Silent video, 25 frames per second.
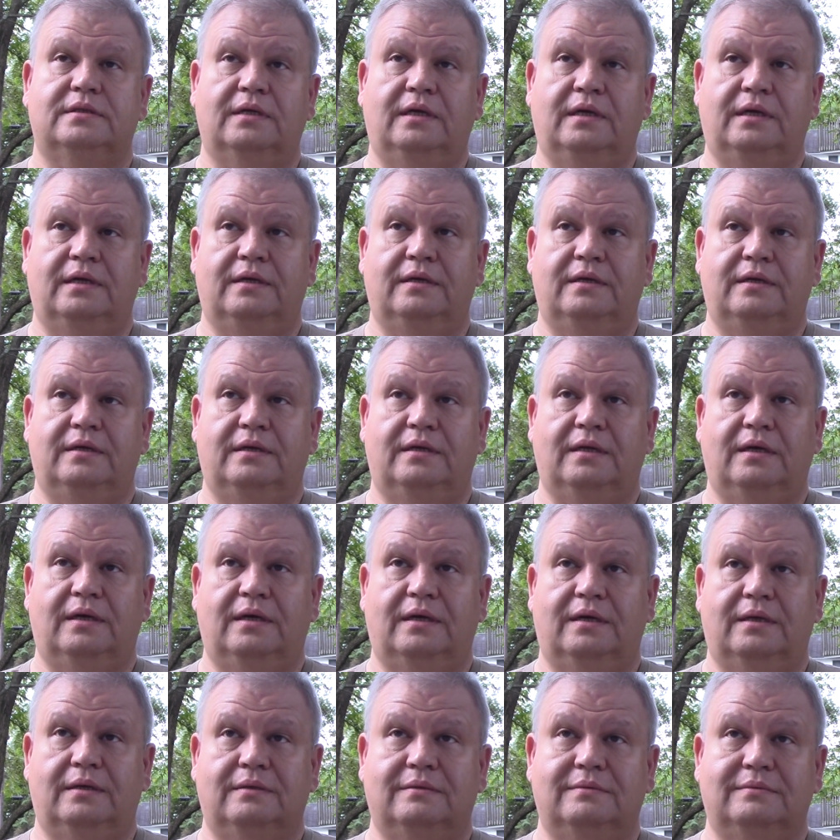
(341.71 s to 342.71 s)
And
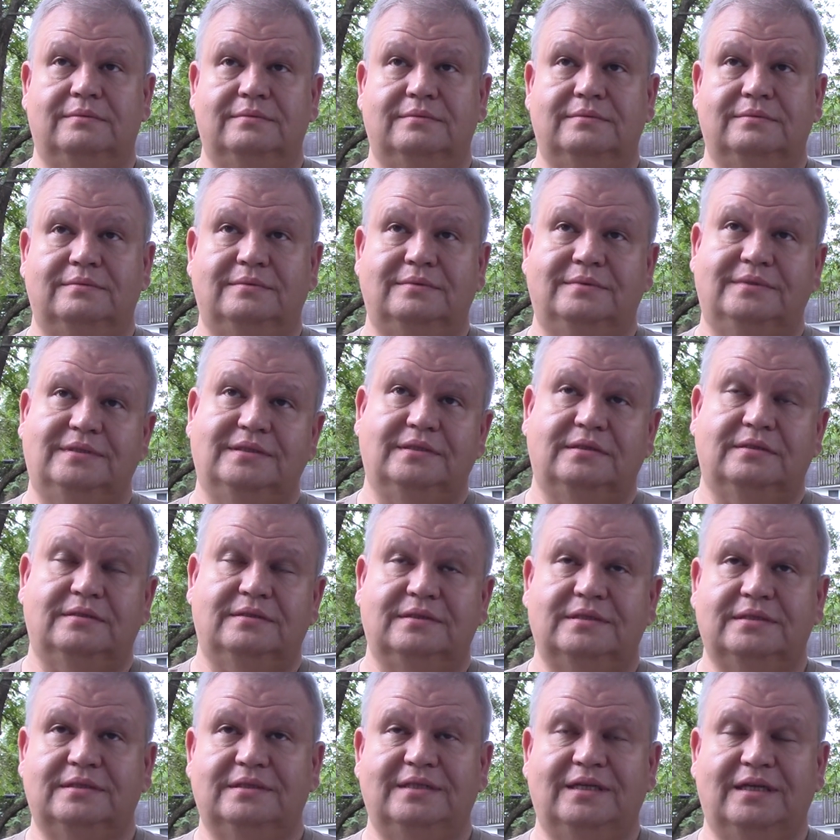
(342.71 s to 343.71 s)
uh, eh,
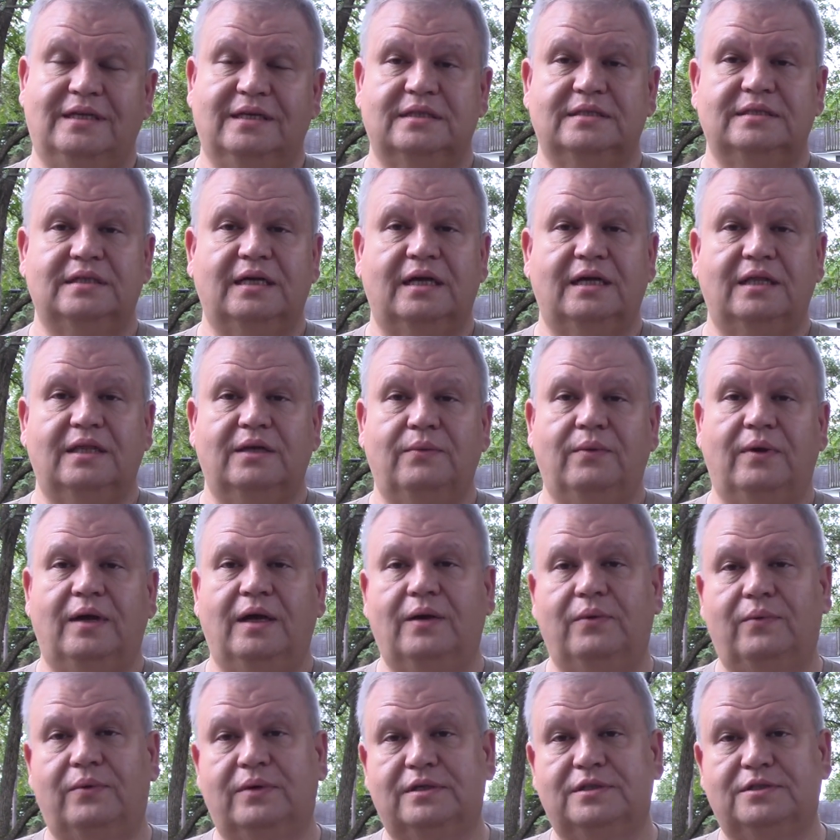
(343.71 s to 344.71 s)
it's not exactly why
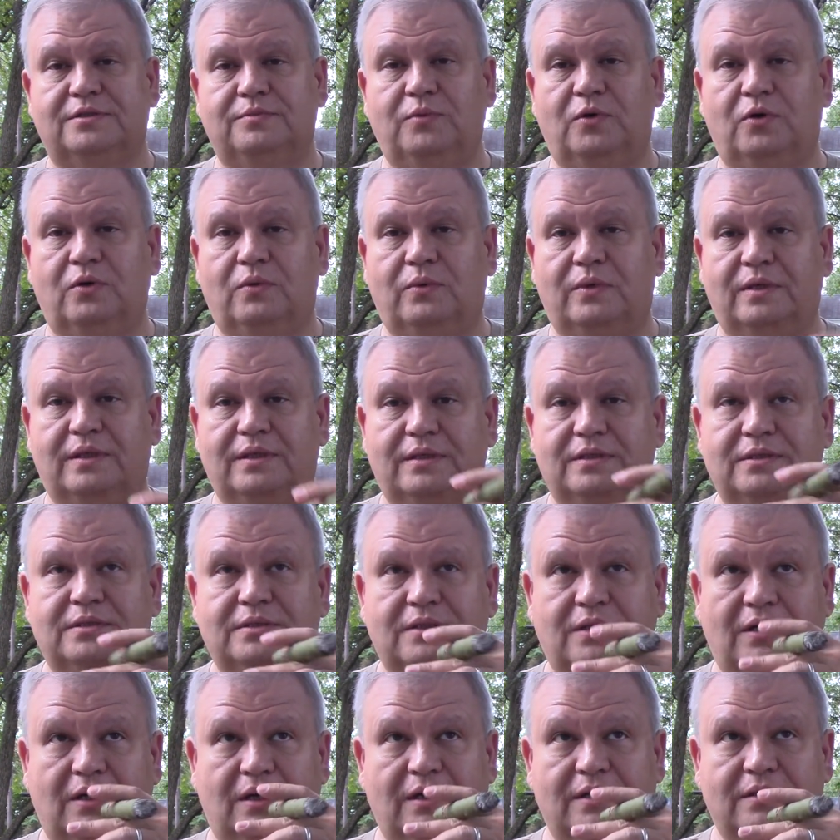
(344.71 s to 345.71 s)
I want to smoke one of these
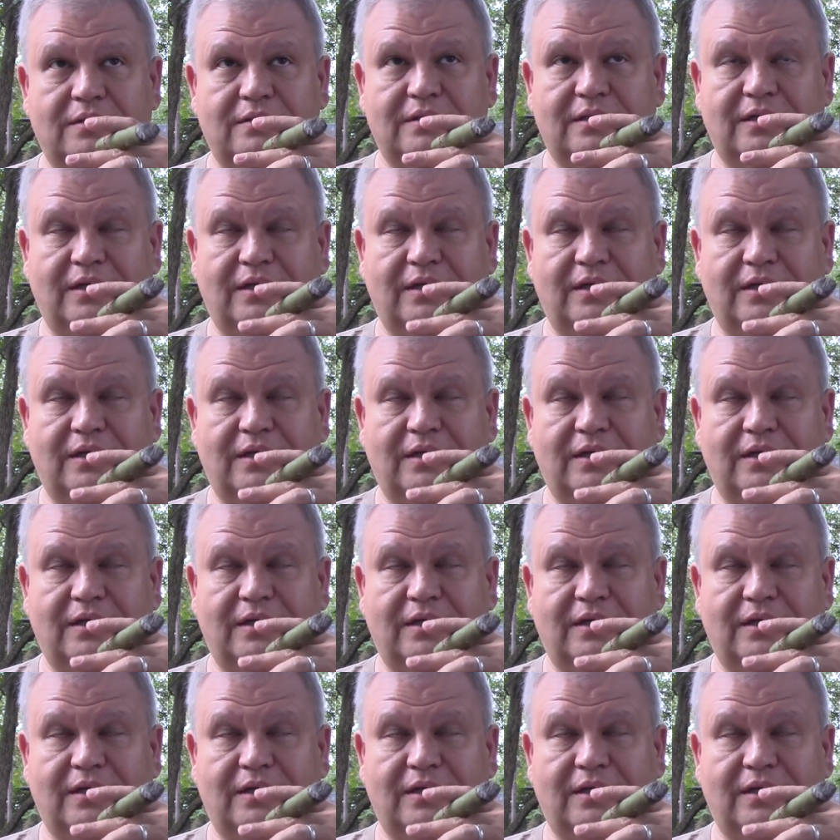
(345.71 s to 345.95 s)
cigars.